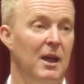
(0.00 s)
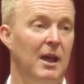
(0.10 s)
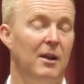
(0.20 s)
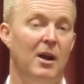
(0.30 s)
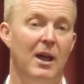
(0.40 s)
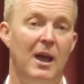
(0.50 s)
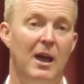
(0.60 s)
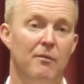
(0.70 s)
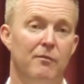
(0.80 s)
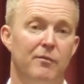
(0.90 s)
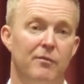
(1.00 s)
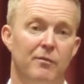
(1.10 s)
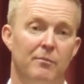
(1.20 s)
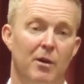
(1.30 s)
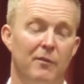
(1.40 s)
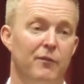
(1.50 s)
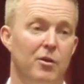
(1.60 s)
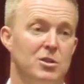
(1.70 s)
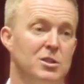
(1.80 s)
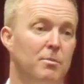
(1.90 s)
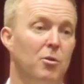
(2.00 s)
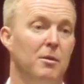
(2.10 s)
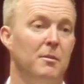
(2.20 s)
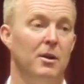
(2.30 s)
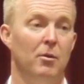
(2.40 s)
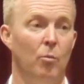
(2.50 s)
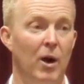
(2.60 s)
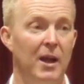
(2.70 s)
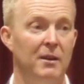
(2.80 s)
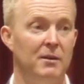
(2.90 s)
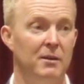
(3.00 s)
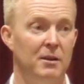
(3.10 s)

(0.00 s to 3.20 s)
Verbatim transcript: and I have my first appointment at 1,